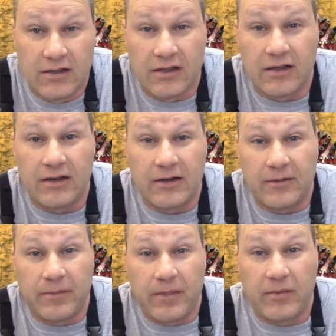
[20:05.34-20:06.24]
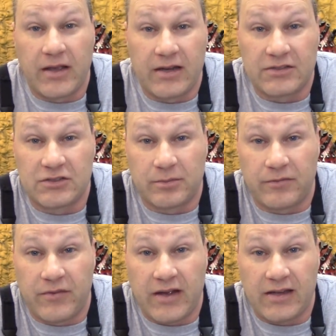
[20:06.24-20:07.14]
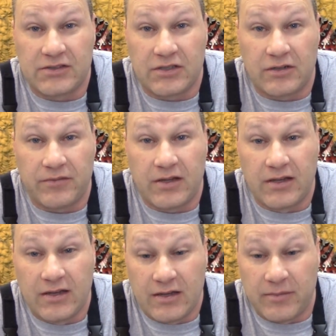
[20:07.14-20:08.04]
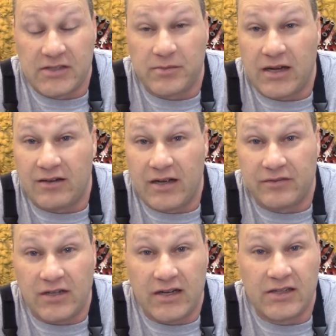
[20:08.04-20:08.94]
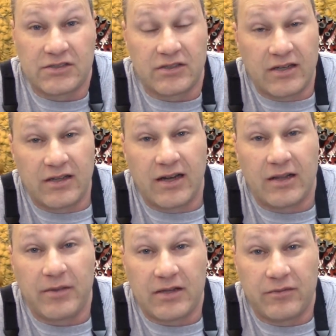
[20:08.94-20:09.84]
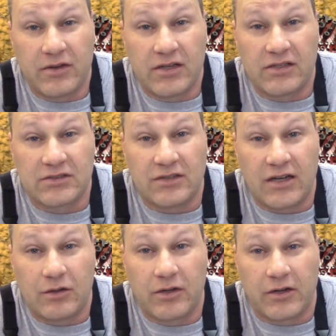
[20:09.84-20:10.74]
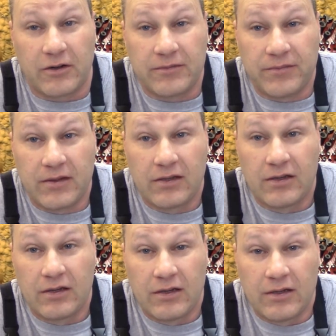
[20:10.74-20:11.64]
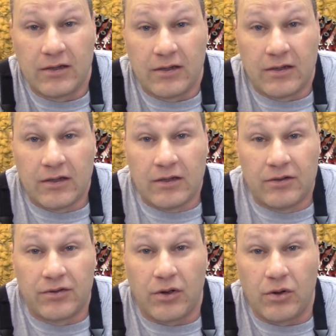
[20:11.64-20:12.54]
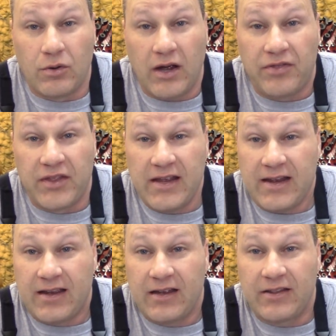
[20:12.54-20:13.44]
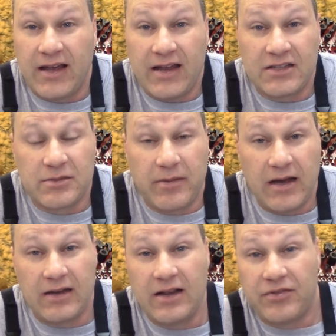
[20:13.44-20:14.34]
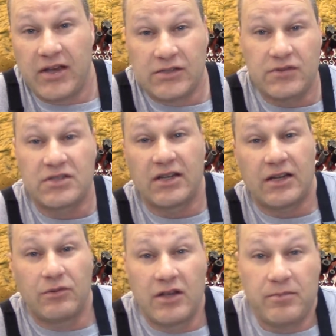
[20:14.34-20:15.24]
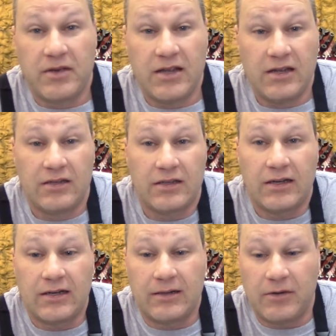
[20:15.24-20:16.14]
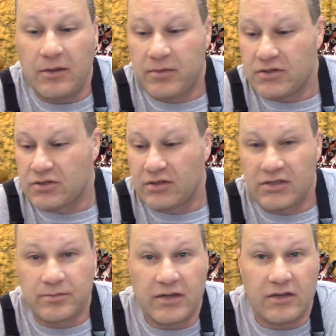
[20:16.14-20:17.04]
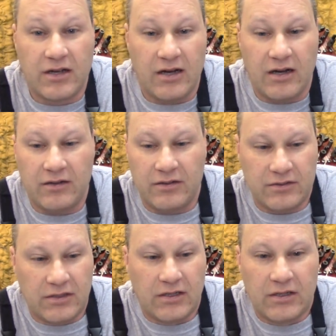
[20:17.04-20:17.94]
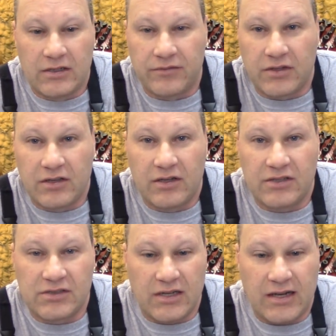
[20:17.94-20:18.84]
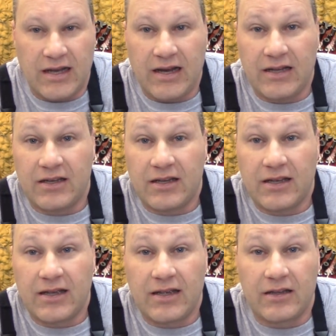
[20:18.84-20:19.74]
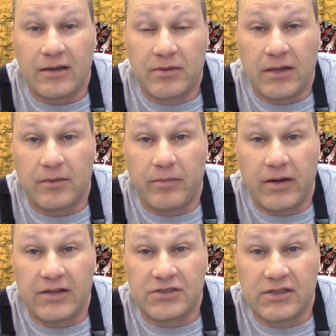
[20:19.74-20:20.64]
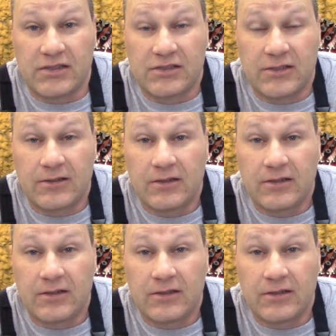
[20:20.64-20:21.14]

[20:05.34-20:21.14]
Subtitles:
Man, it's super fast. So makes my life a lot easier now that I can make the videos a lot quicker. So I think that is about it. Thanks for sticking with me. Hope you enjoyed this mail call, the goodies that I got and upcoming projects.